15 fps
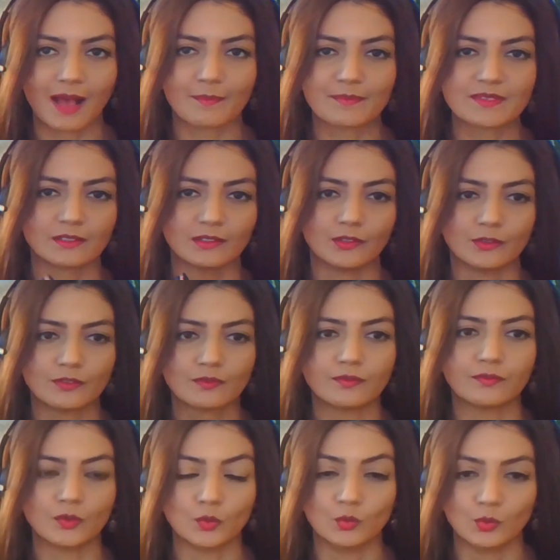absolute
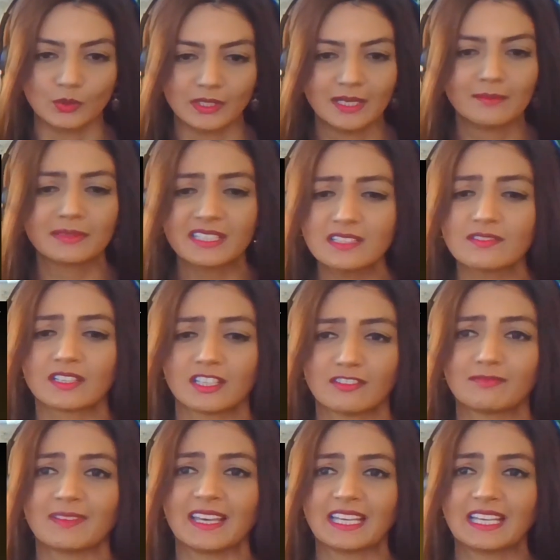fool. Please
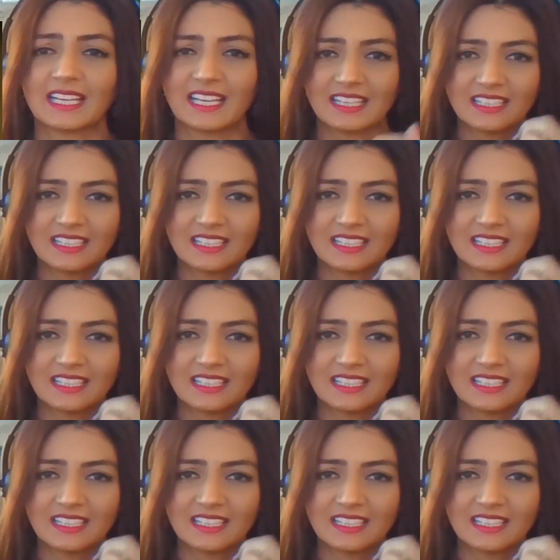forgive me.